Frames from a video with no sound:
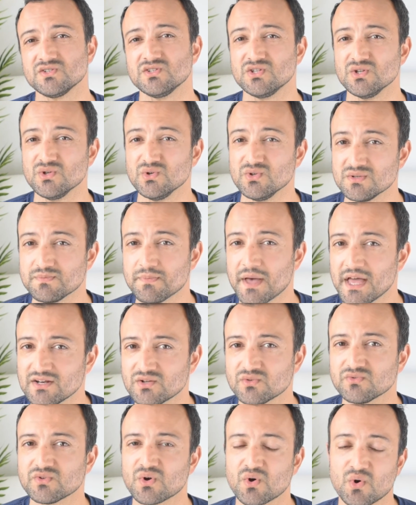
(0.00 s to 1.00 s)
do
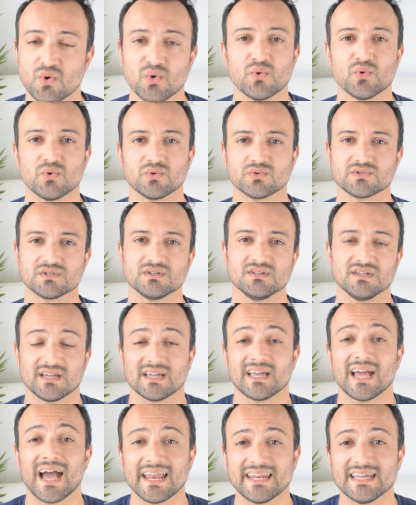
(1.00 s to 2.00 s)
depend on the cause, and
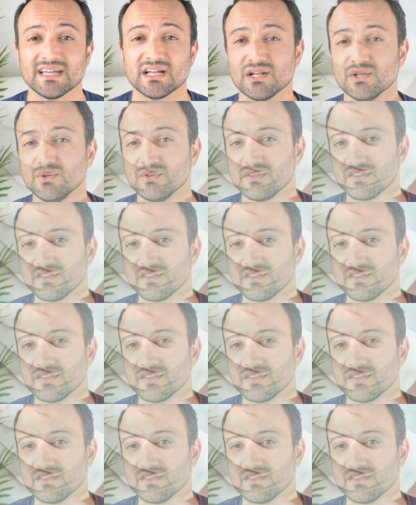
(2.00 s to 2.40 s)
it can include